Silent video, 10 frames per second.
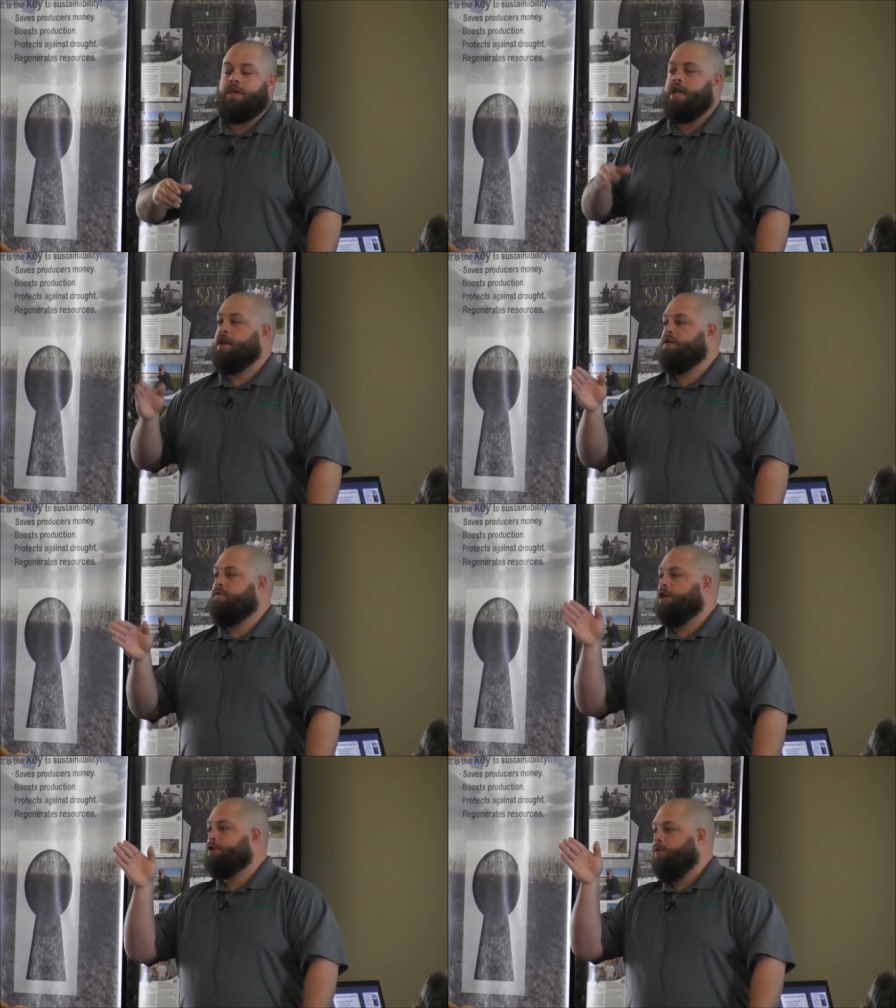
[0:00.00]
the
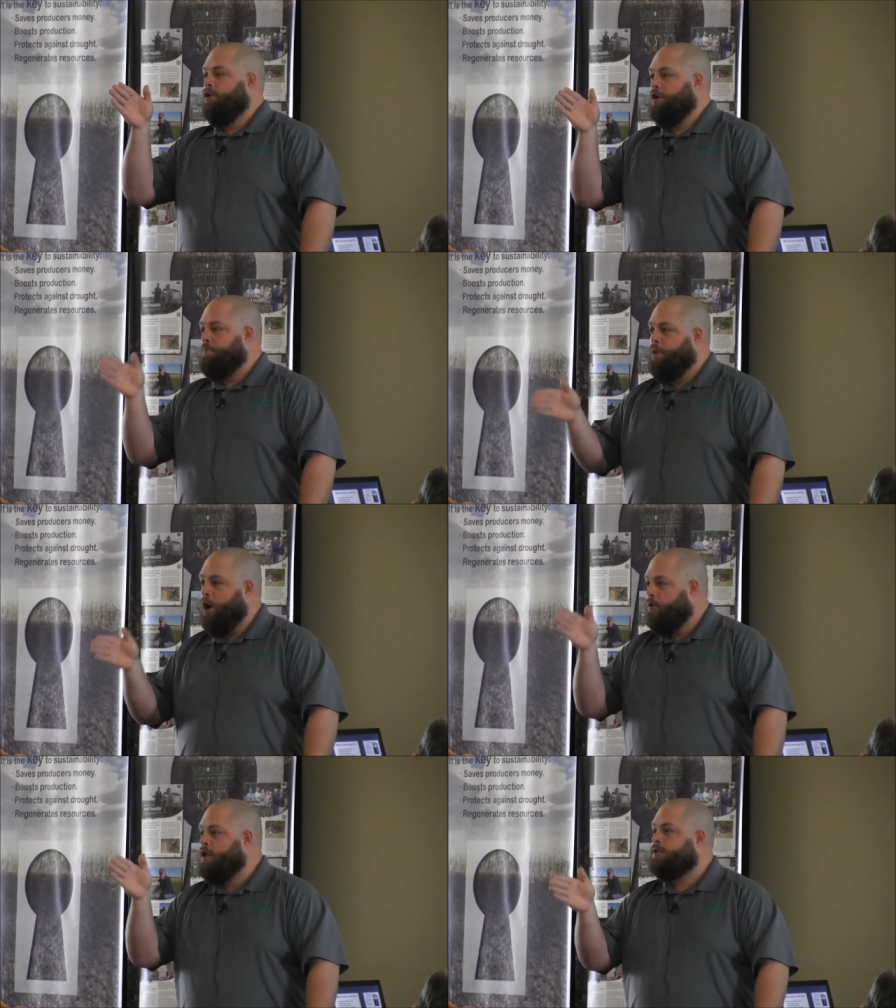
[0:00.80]
individual
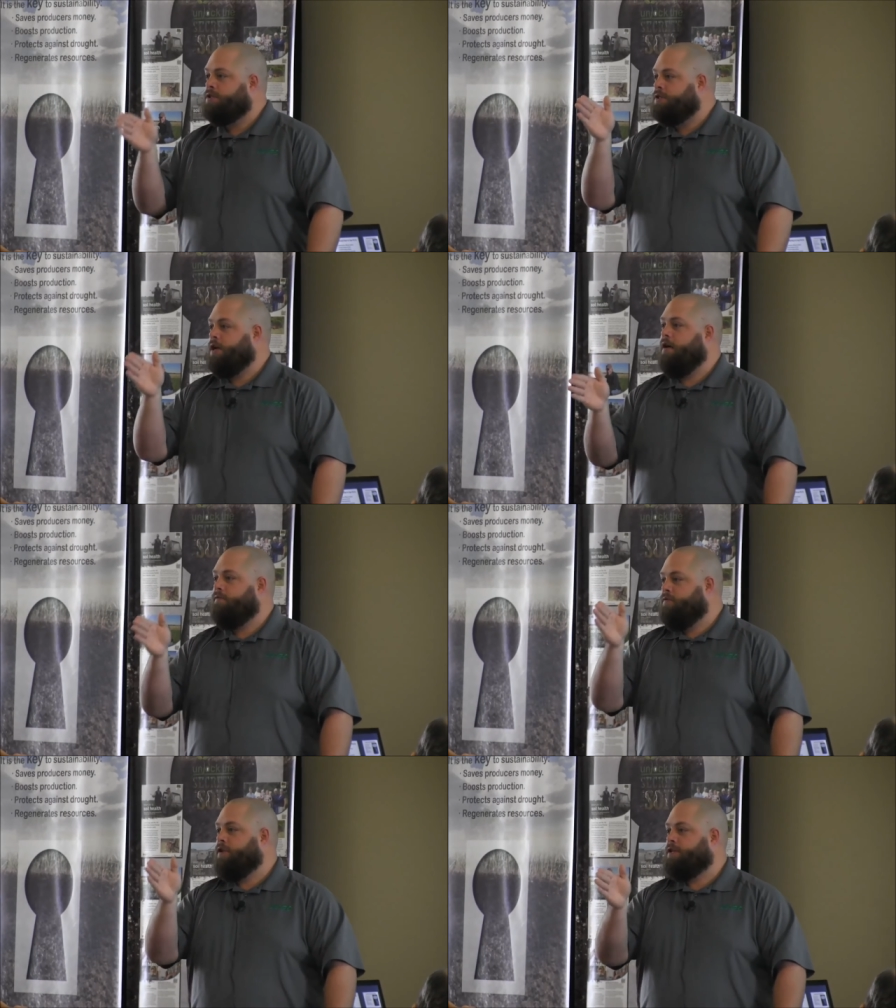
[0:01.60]
components
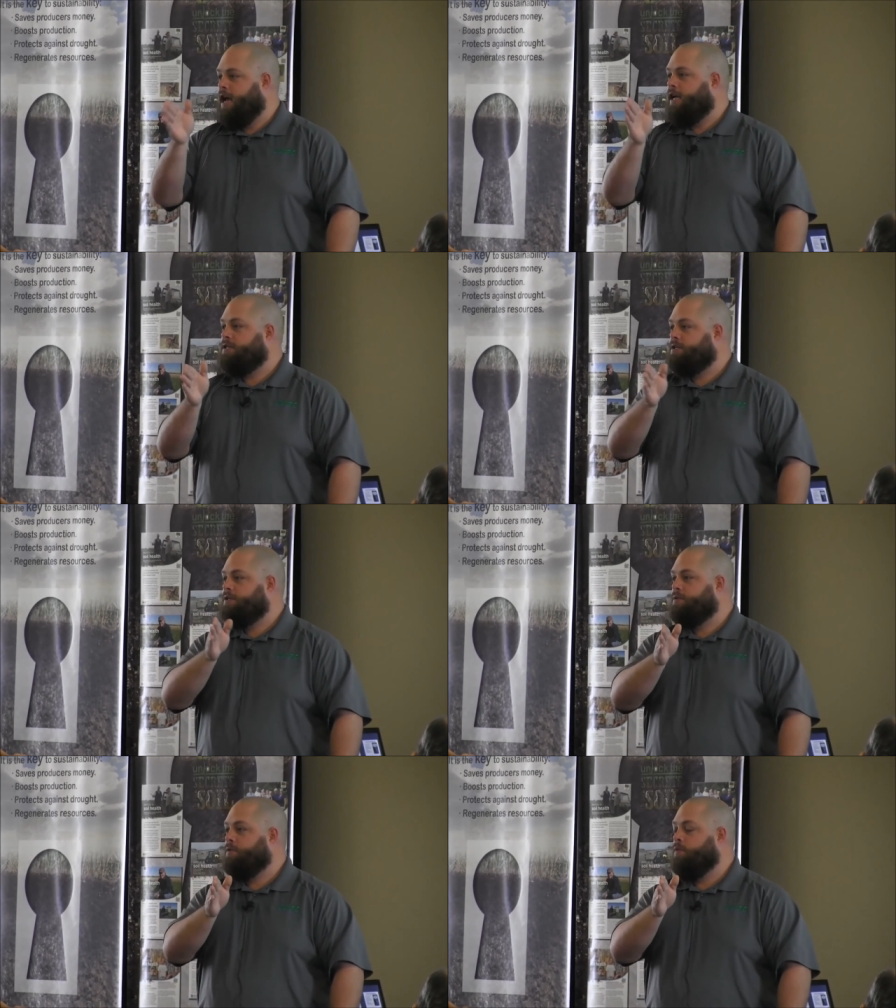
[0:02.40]
of the
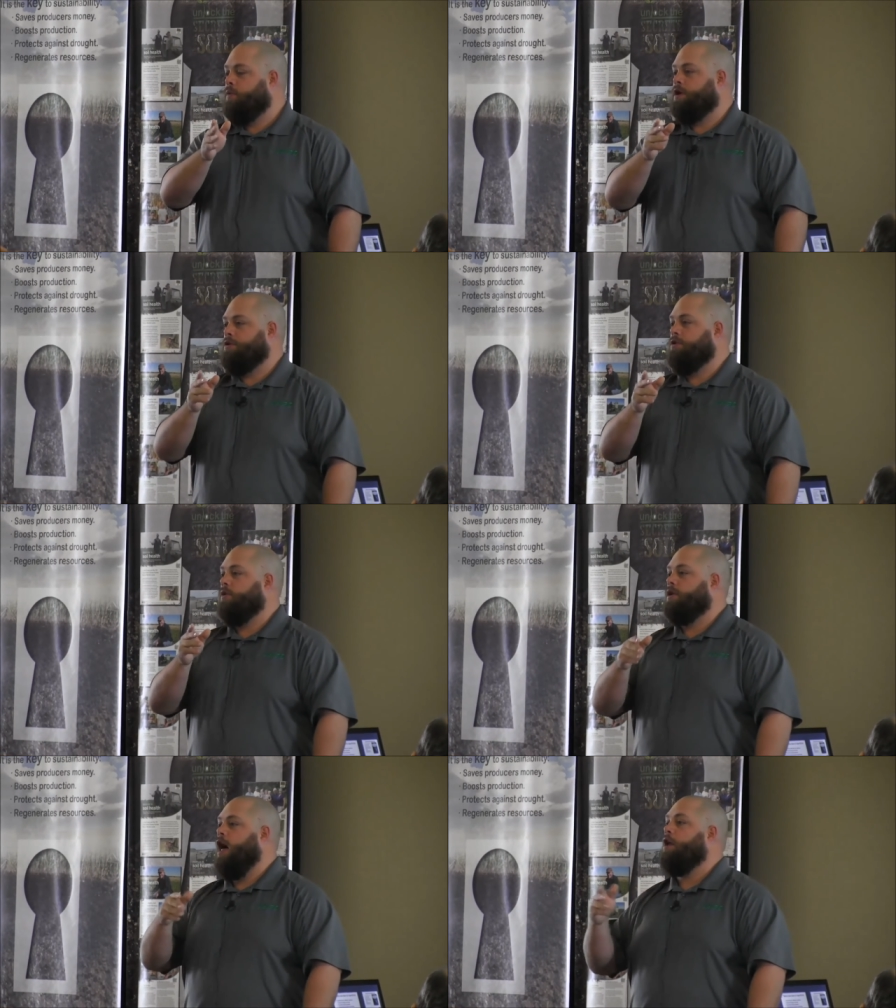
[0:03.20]
test, we
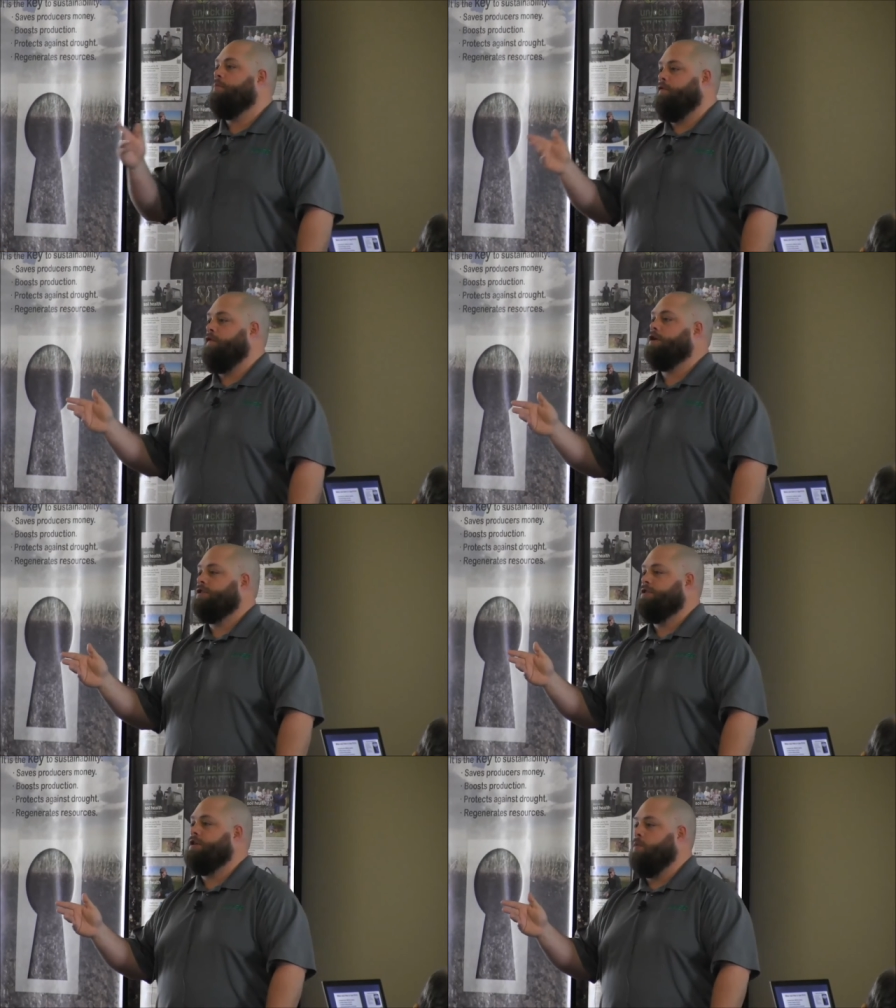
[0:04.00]
do a lot of
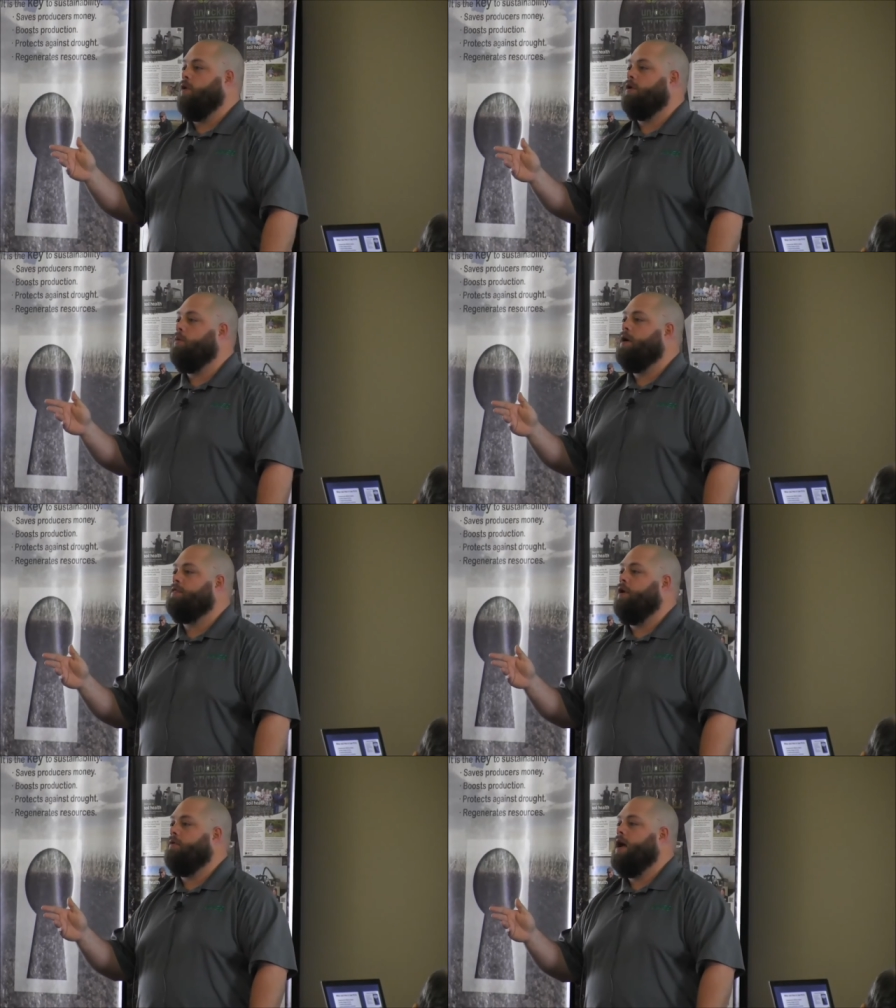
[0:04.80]
proficiency work
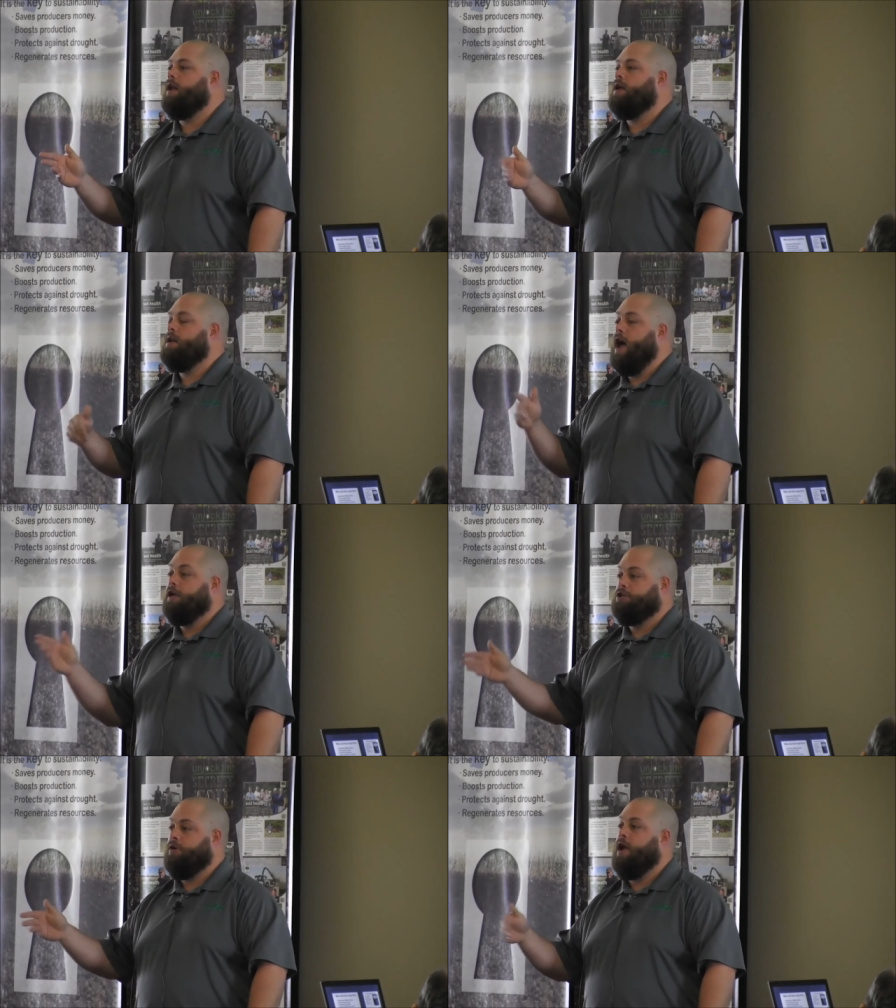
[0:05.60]
with already,
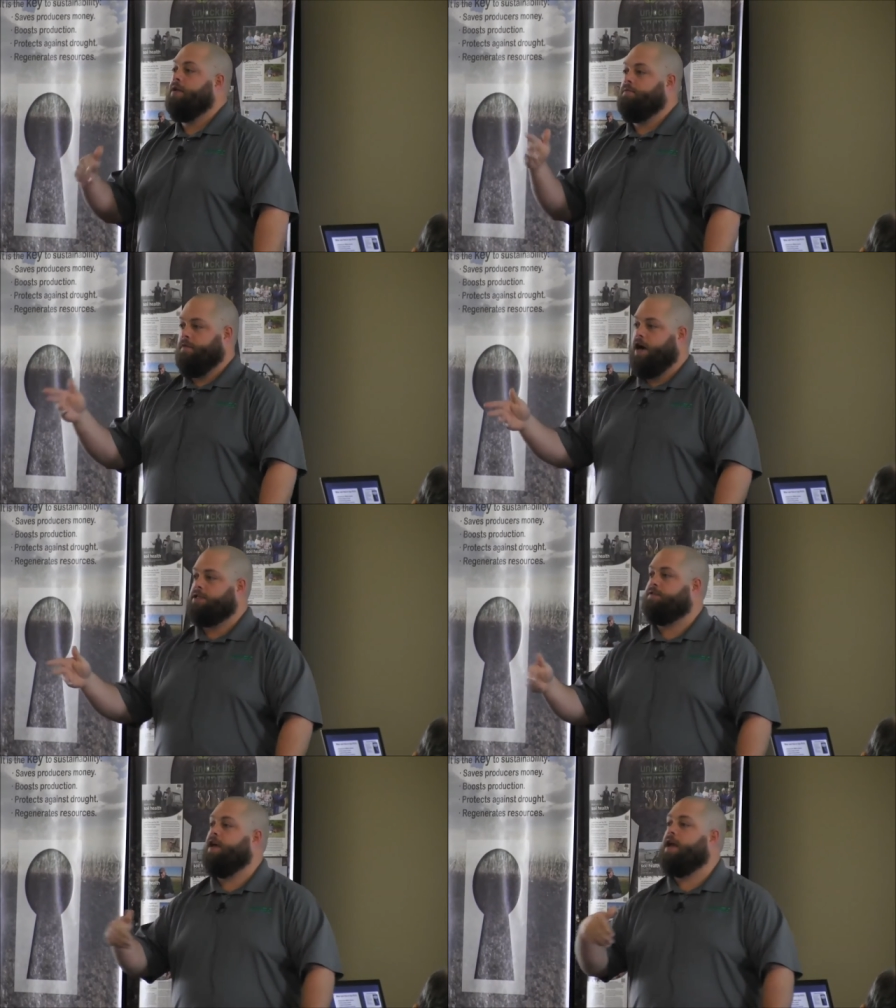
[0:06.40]
nitrate,
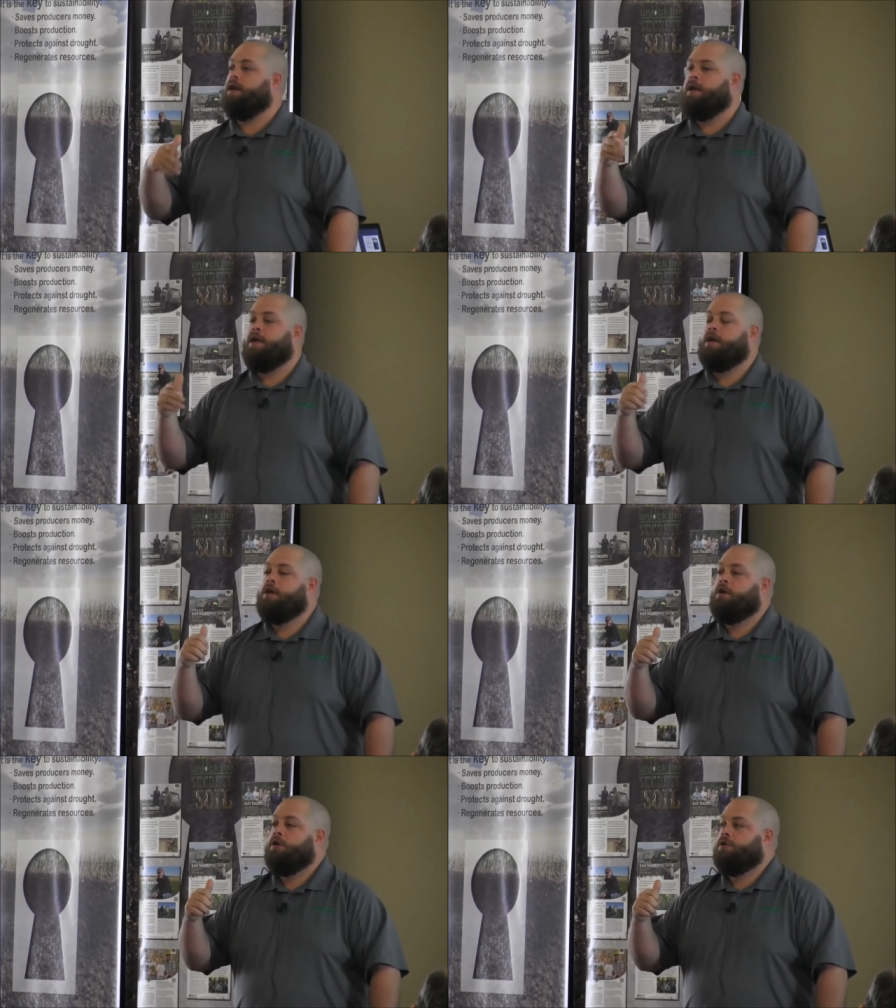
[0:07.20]
phosphate.
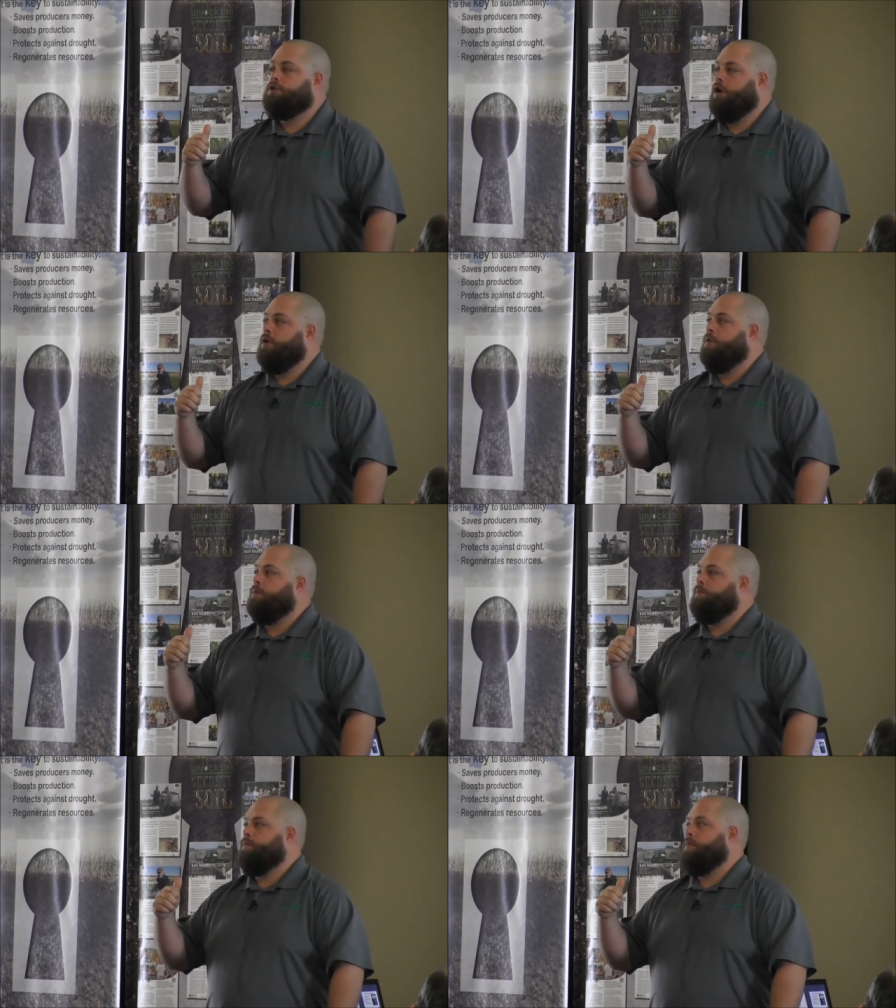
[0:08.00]

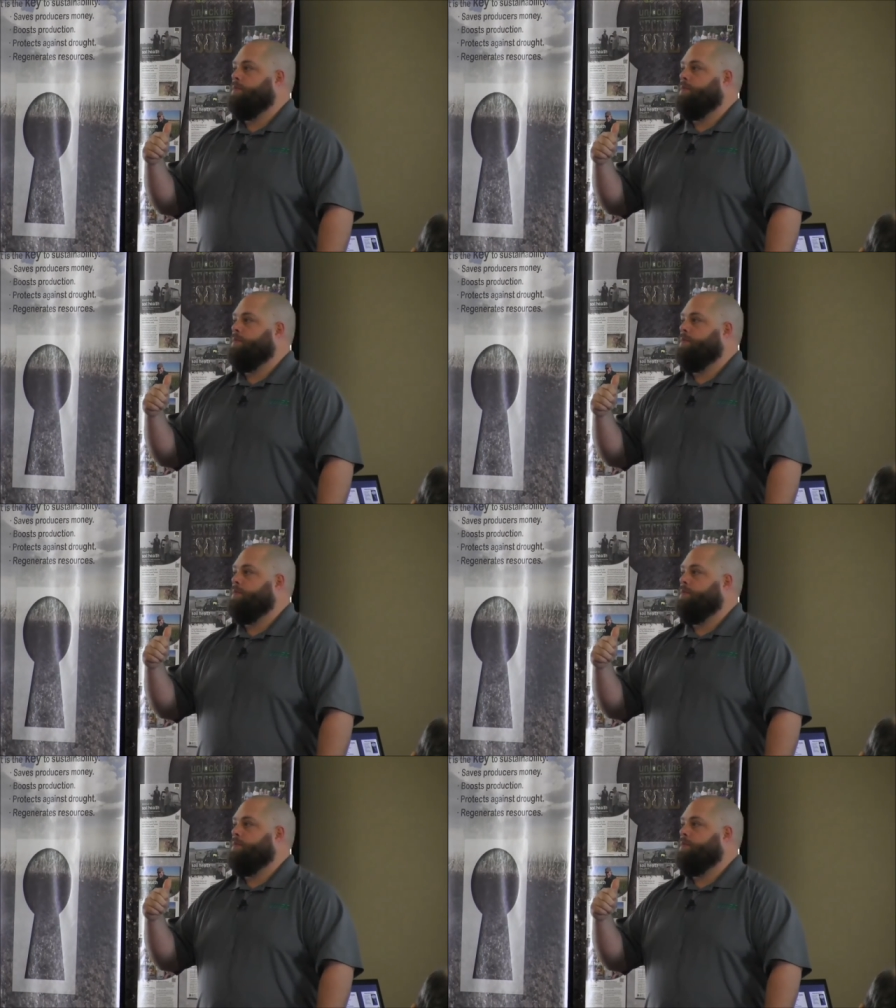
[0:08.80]
So